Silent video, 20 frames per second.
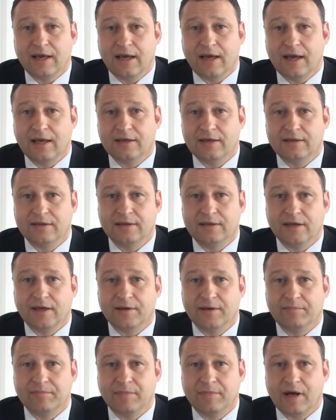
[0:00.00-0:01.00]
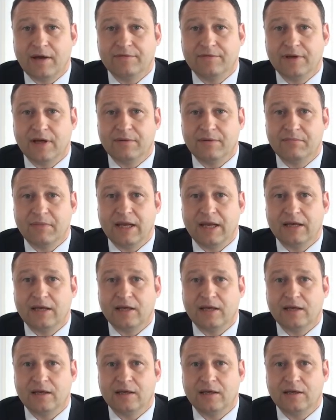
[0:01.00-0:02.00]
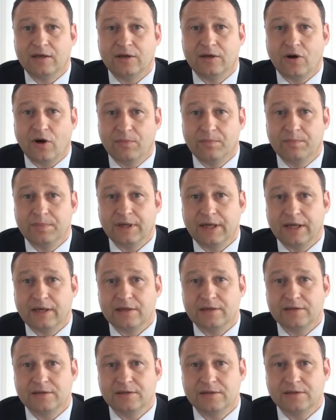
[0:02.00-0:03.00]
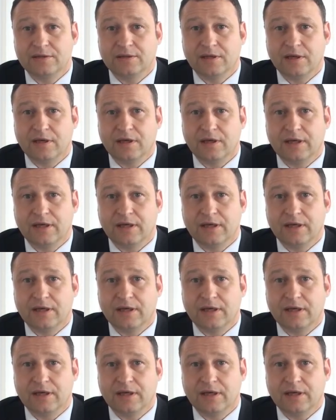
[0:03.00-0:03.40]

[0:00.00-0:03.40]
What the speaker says: and I've done many complex